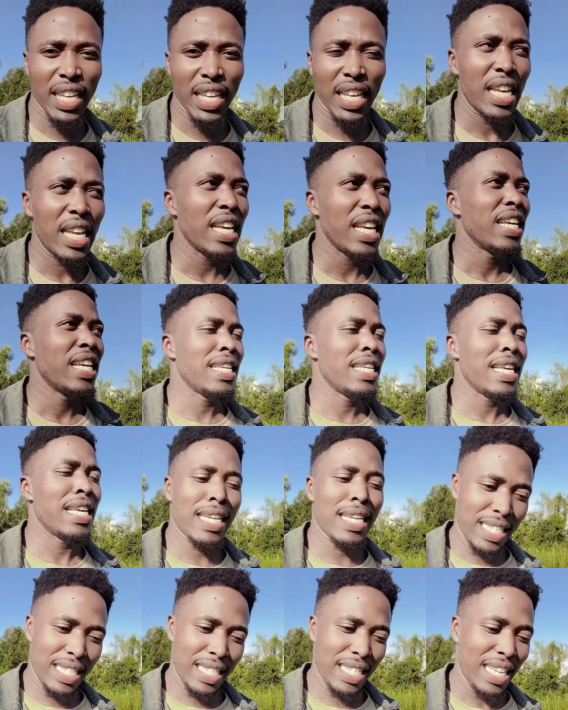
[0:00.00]
Yes,
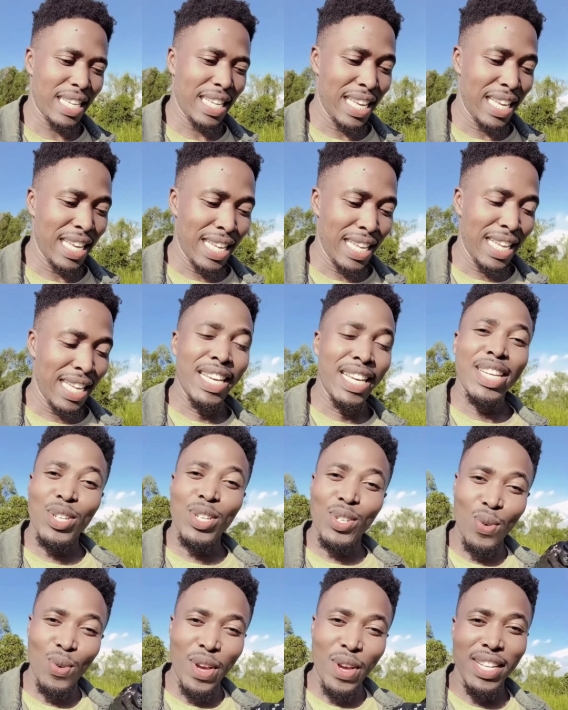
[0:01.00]

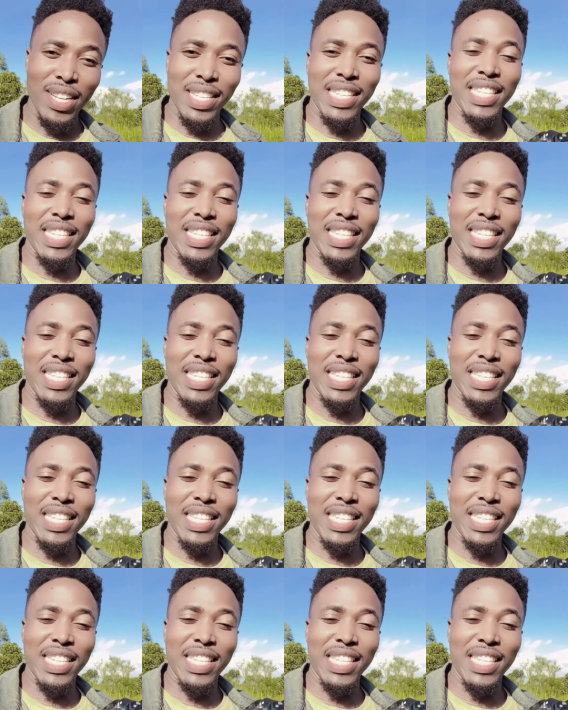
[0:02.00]
twins.